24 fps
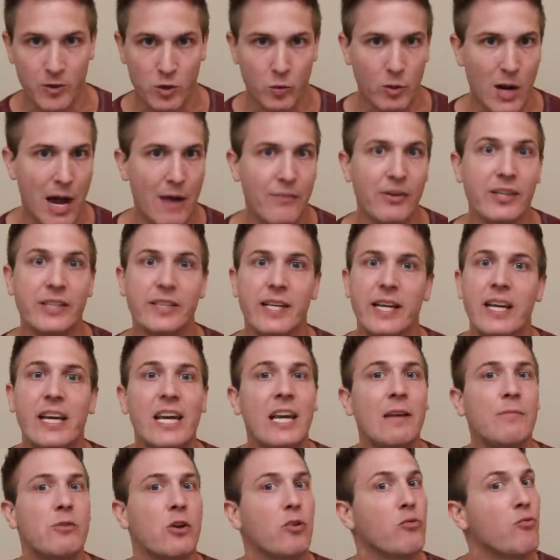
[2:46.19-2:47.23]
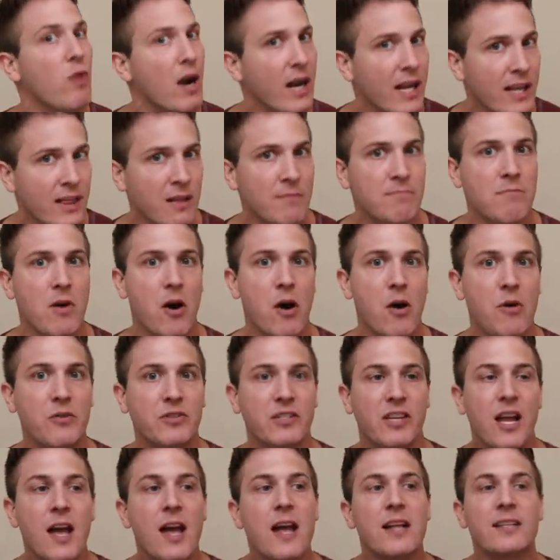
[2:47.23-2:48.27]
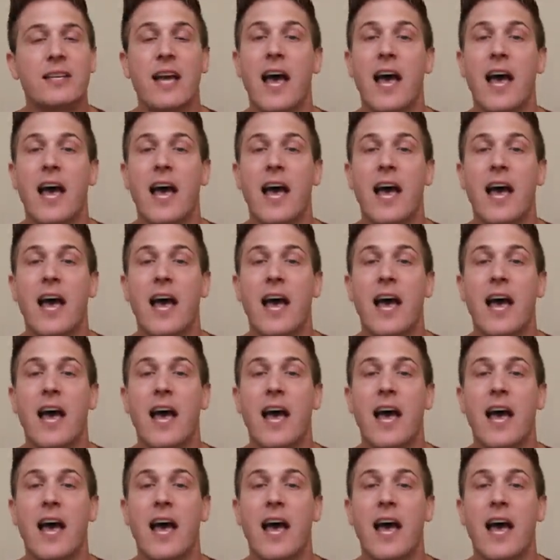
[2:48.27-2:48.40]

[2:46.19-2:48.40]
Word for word: So whatever team you're running the most